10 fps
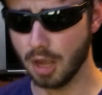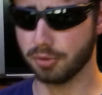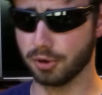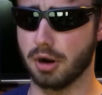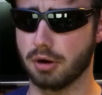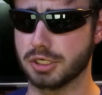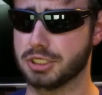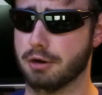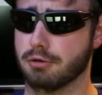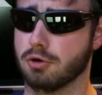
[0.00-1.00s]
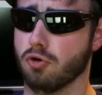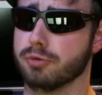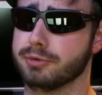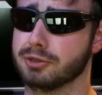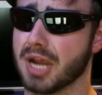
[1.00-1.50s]
But how could Darren
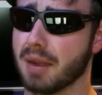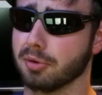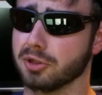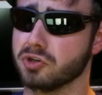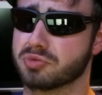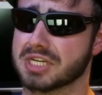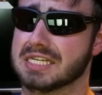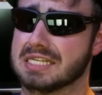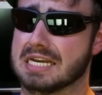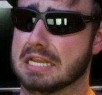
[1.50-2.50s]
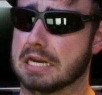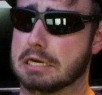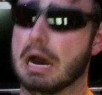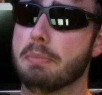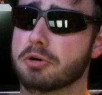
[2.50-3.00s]
Korb use Apple loops? Isn't that like
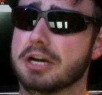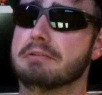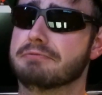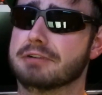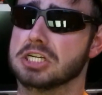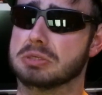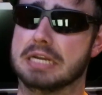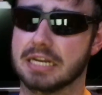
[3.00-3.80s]
copyright infringement?